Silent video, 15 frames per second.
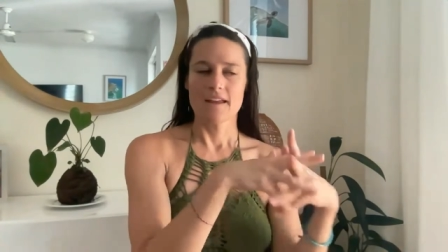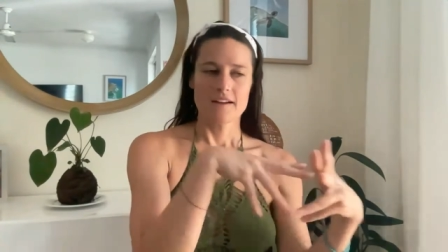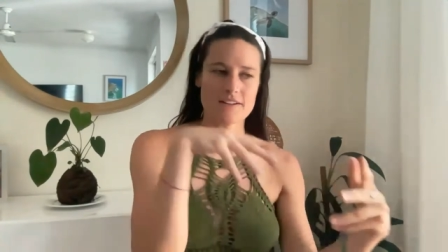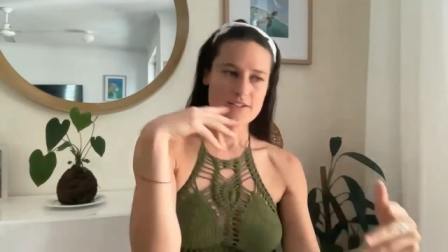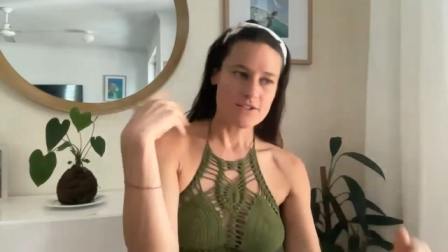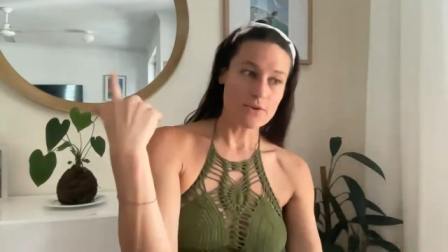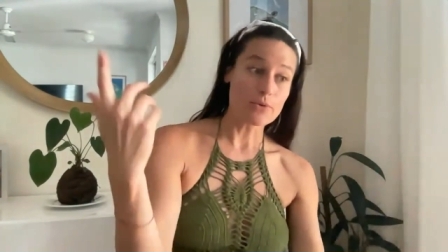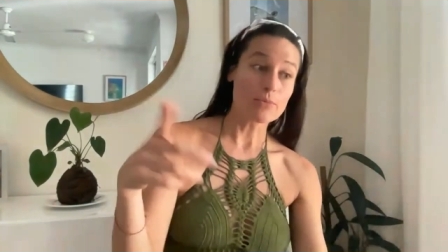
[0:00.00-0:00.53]

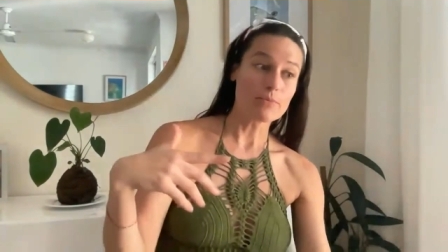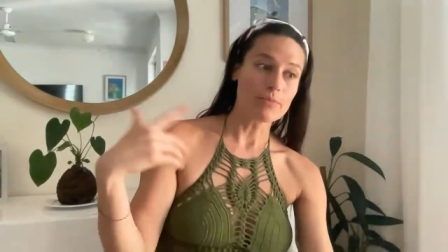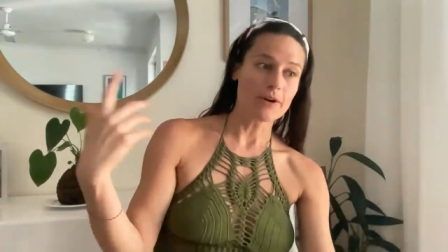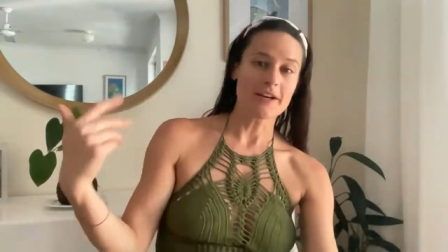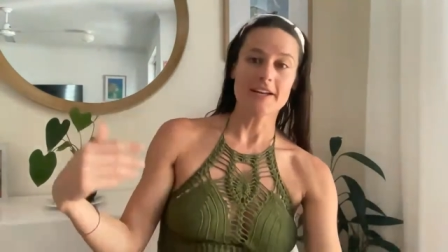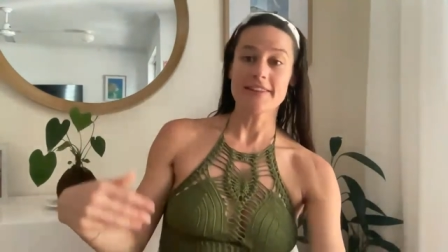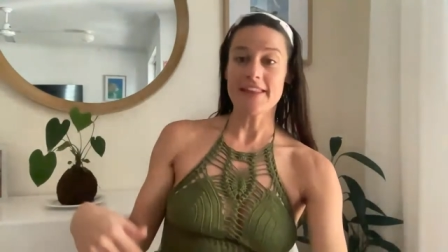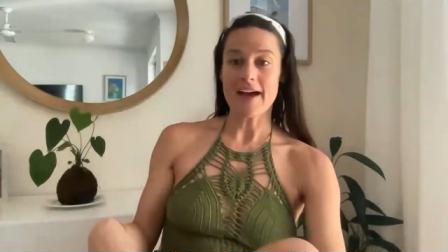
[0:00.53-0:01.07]
So
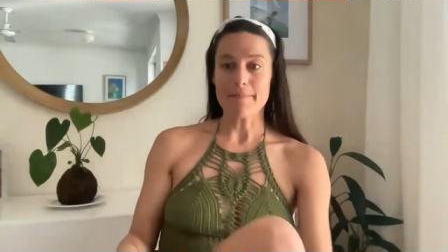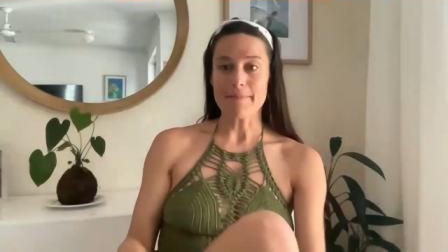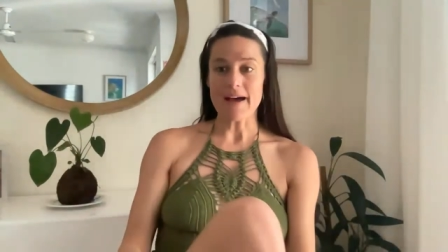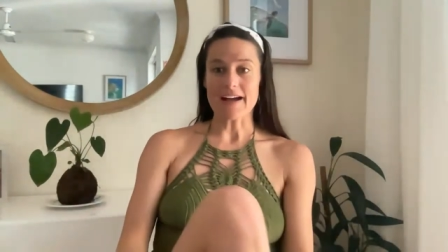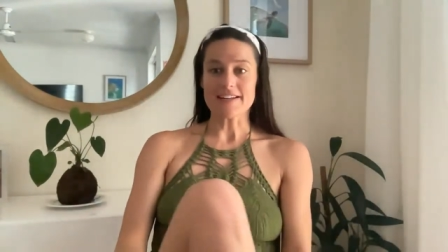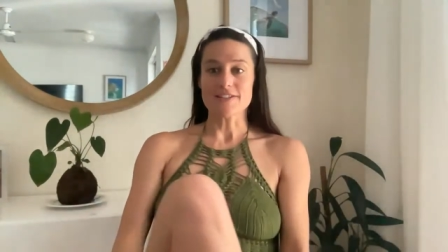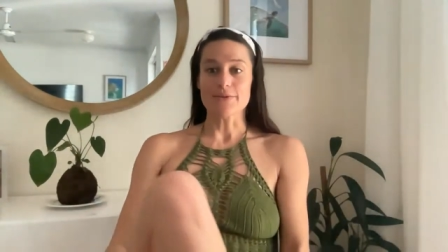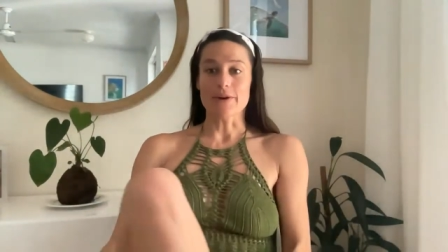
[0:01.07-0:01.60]
bringing that
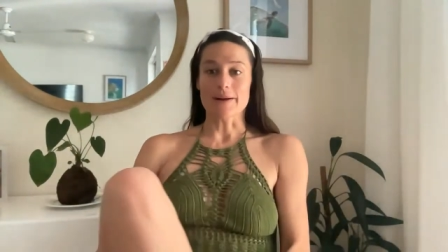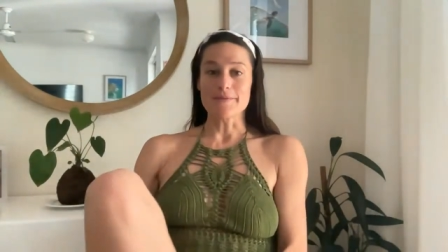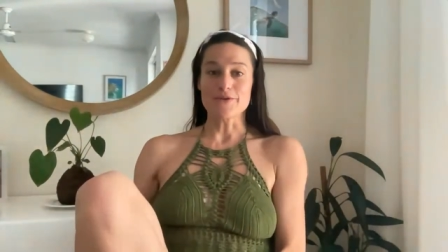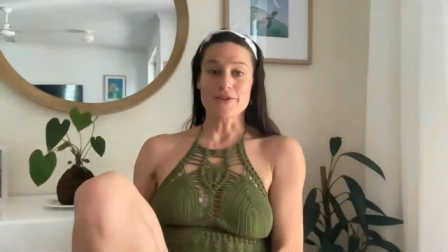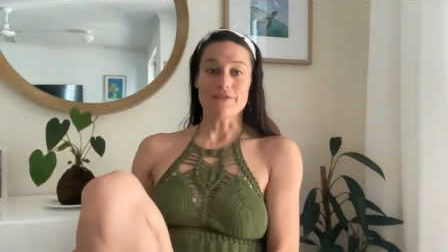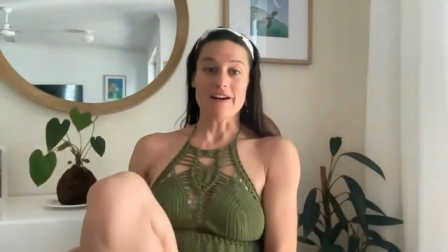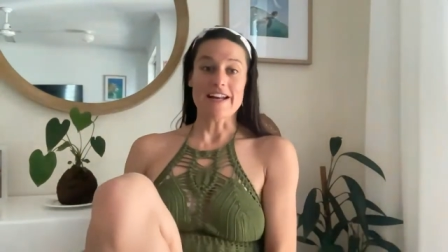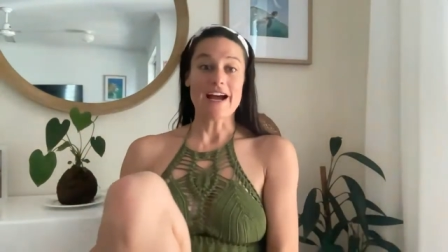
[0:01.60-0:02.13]
back to what I'm doing
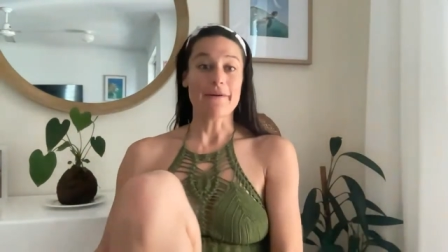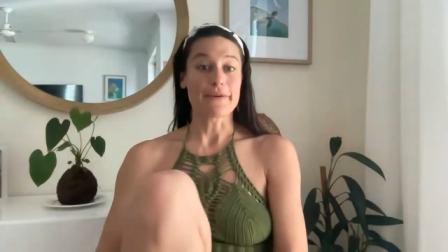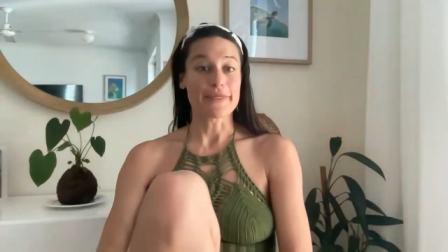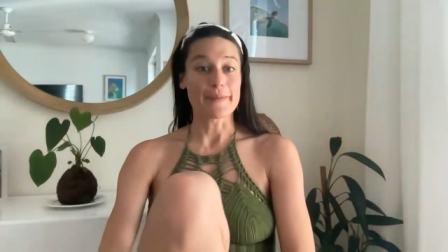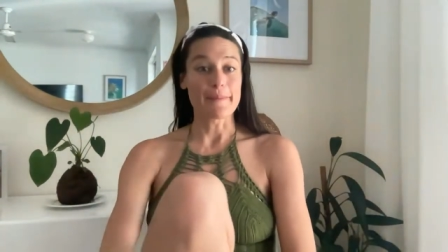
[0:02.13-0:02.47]
right now with the